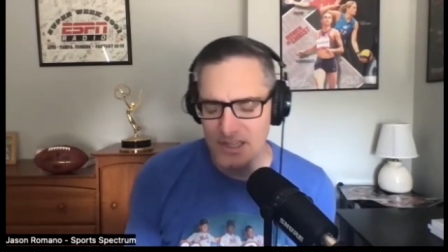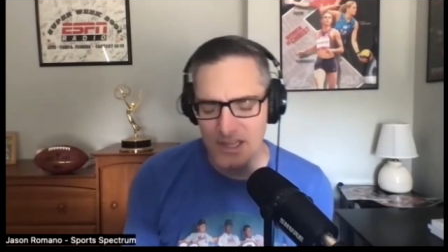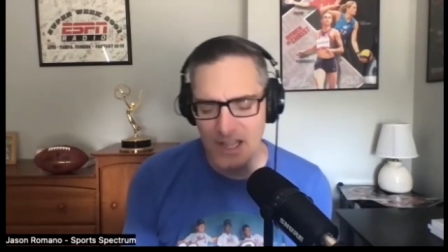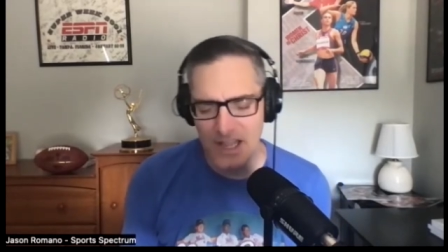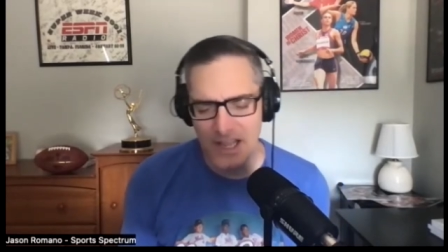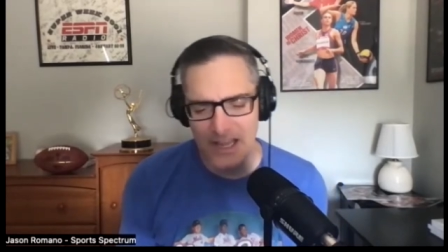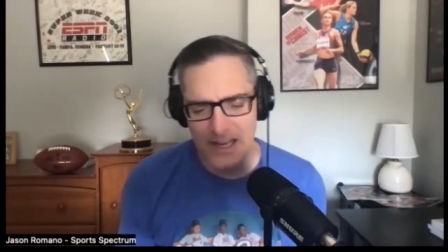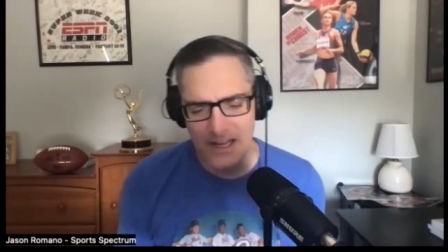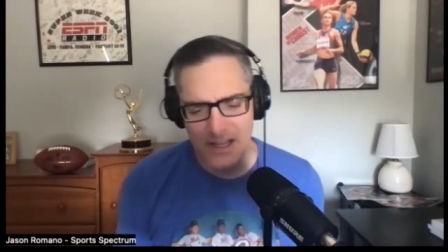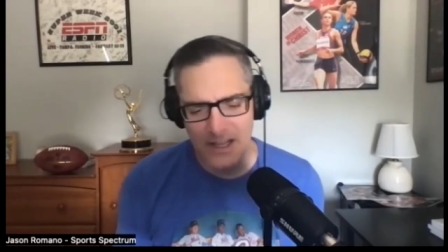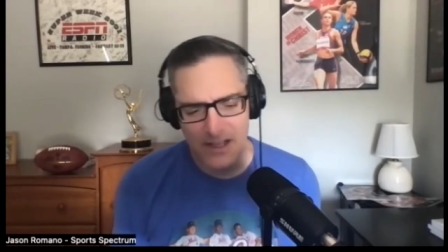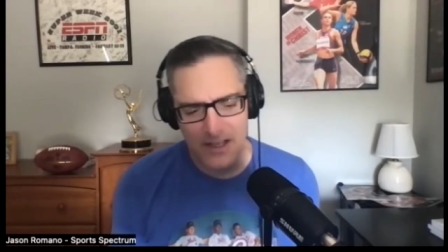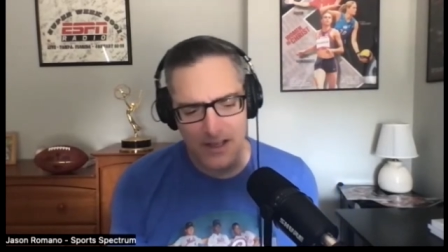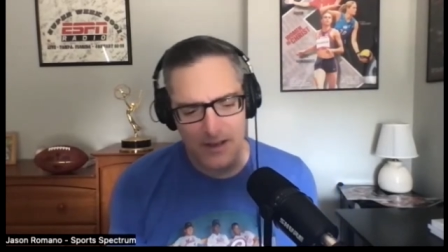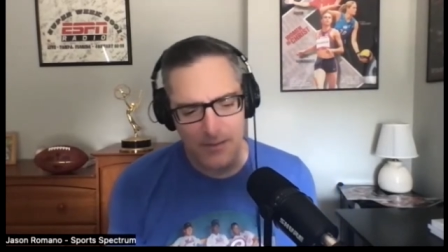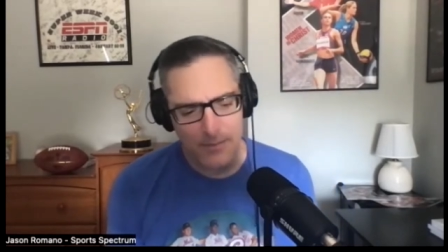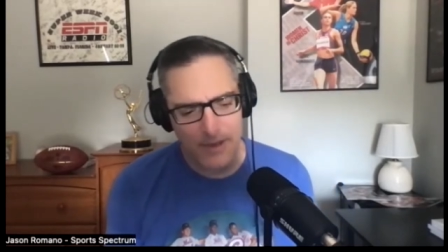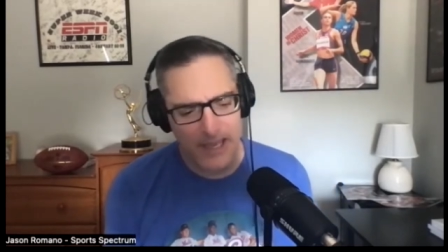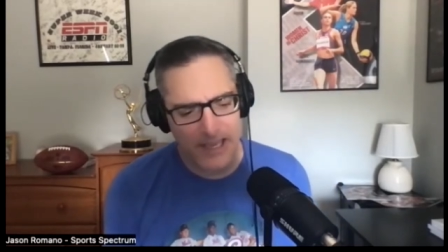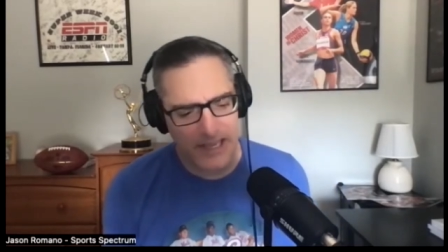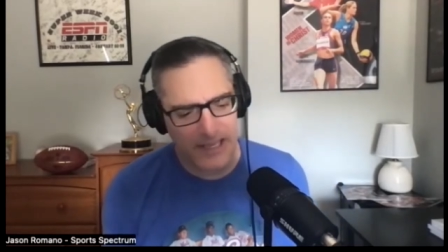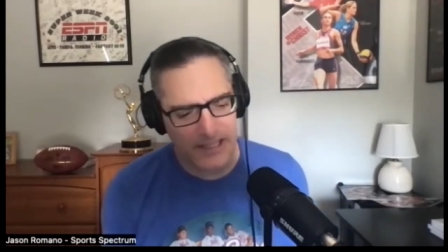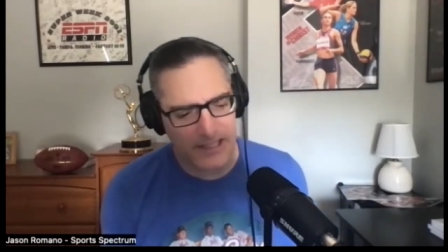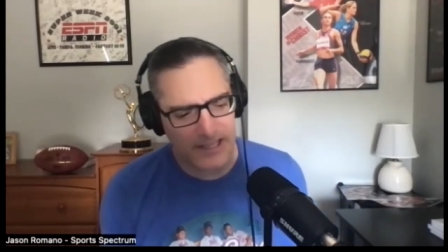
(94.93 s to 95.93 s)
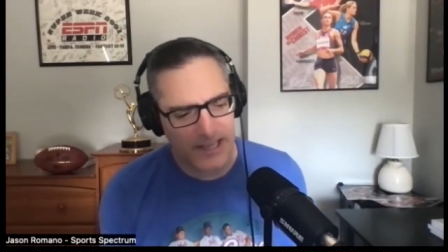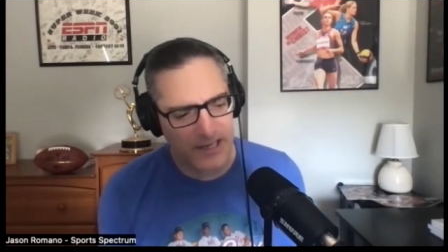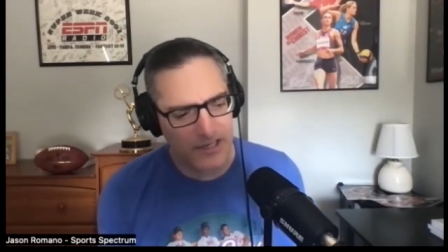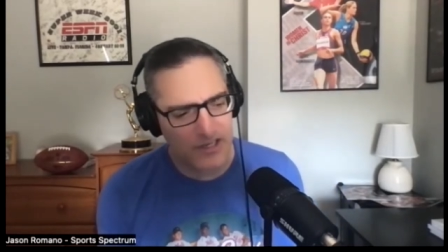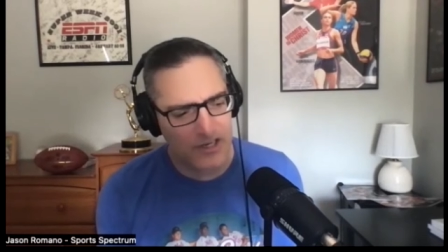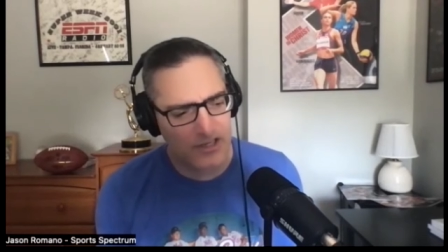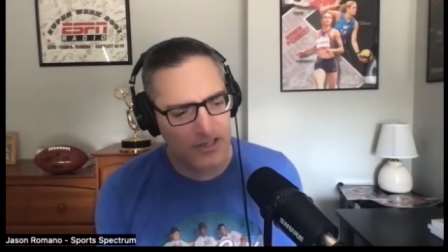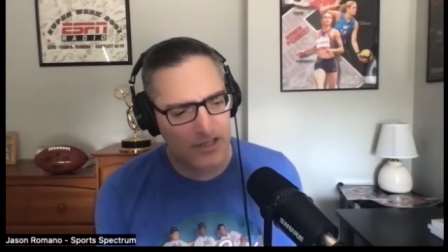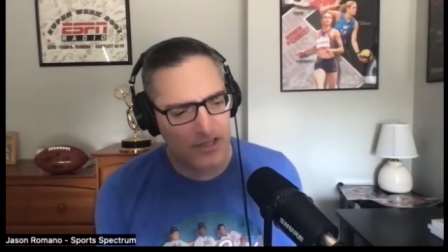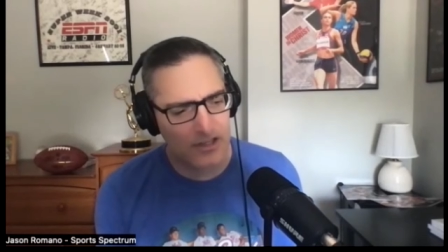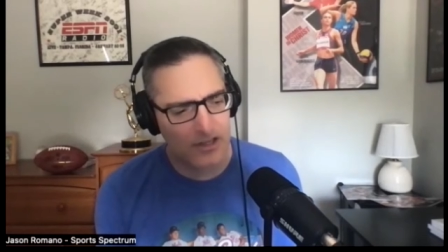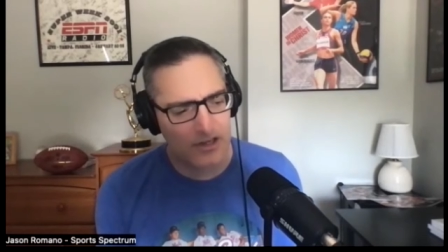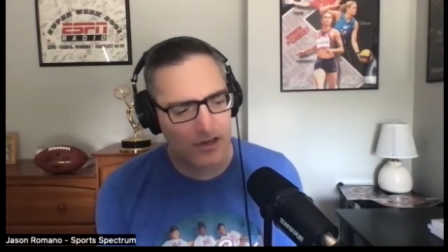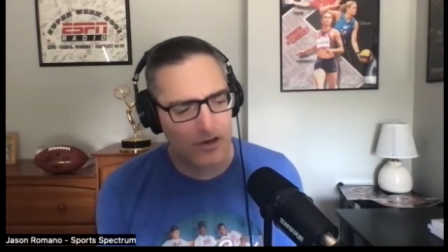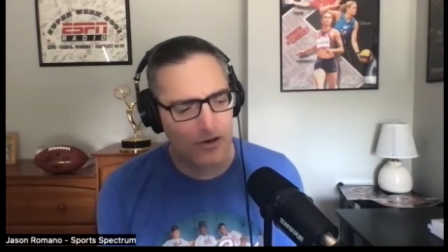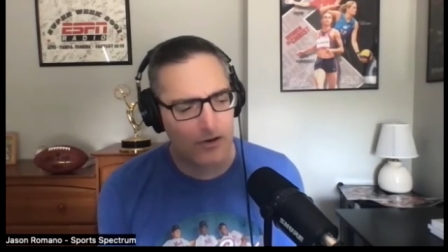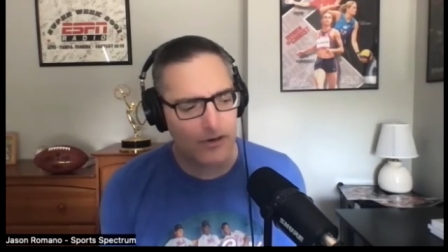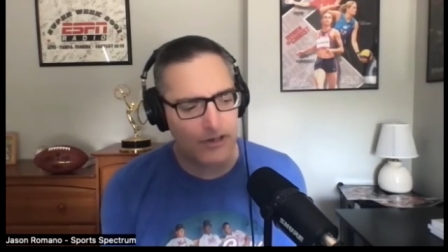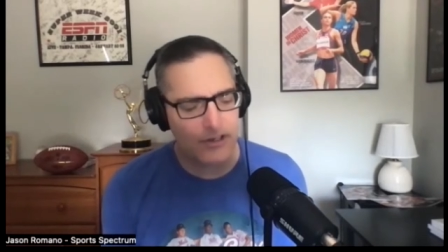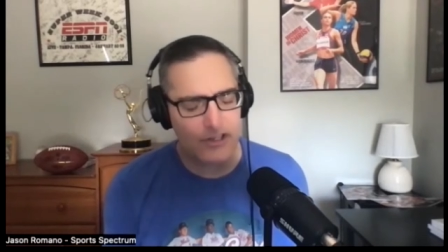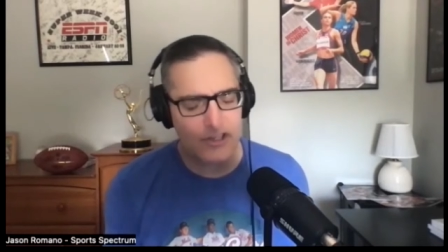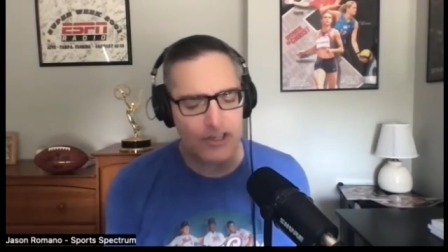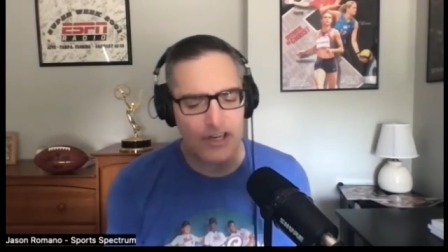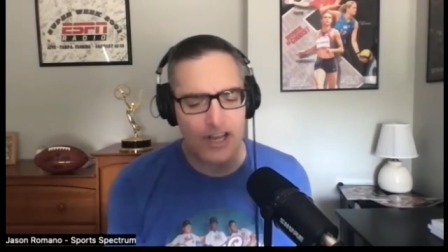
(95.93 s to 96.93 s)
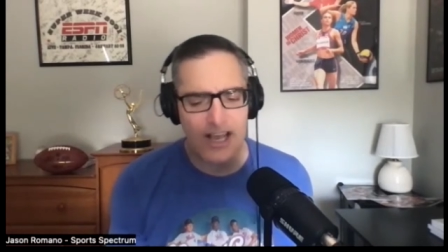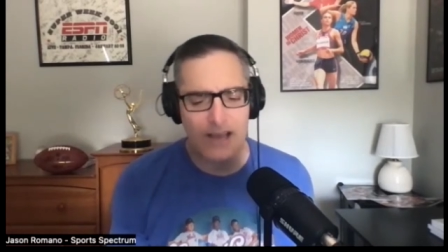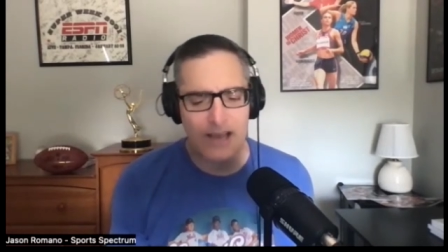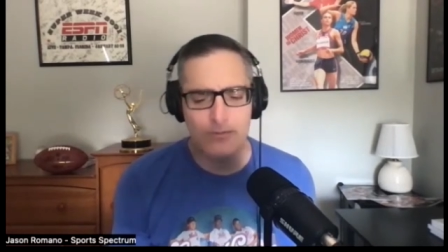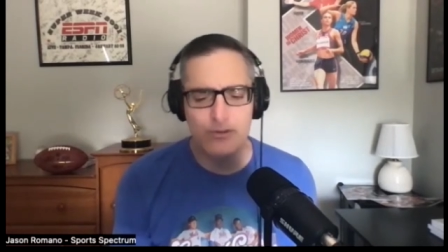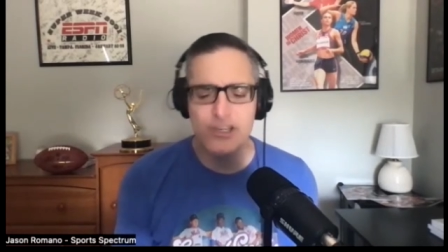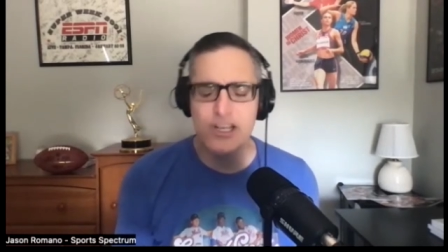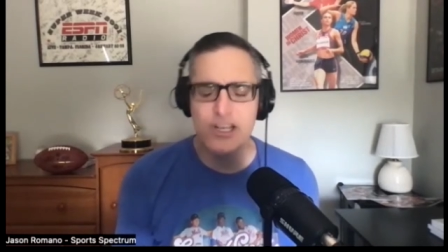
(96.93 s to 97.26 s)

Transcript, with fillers: not paying attention to the current job.